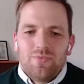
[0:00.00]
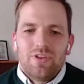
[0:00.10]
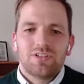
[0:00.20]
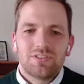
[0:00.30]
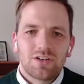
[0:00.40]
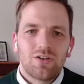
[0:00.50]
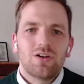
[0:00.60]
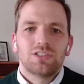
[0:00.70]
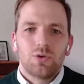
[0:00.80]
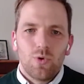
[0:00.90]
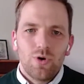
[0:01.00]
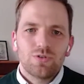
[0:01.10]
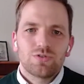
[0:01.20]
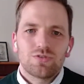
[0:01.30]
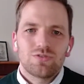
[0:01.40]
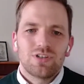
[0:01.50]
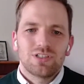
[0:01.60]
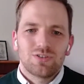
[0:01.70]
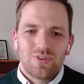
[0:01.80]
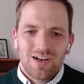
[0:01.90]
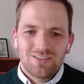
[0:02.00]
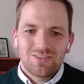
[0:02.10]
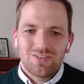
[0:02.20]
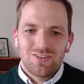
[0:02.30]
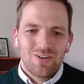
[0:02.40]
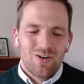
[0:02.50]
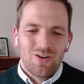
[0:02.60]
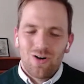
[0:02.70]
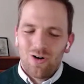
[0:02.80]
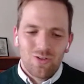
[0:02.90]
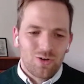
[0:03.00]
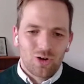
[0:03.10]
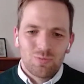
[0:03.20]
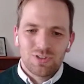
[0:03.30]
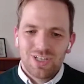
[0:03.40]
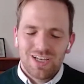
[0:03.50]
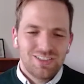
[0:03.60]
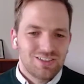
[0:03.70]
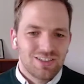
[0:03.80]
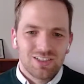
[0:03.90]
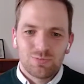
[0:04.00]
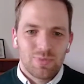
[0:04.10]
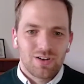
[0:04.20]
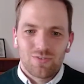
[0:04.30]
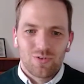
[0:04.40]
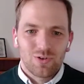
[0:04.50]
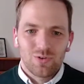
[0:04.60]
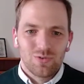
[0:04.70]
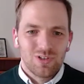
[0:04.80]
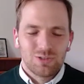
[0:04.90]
this technology works, it's faster, all the documentation is better for you.